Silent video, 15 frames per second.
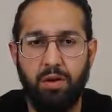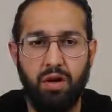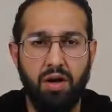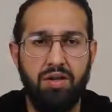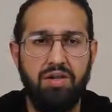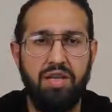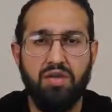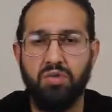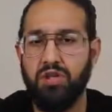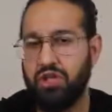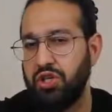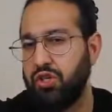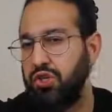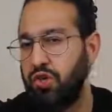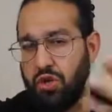a lot of things which
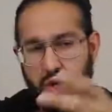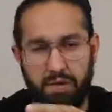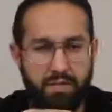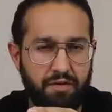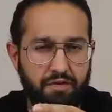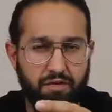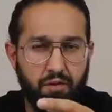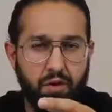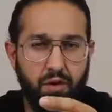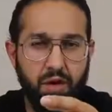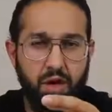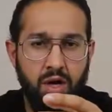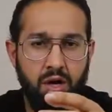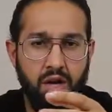you couldn't before.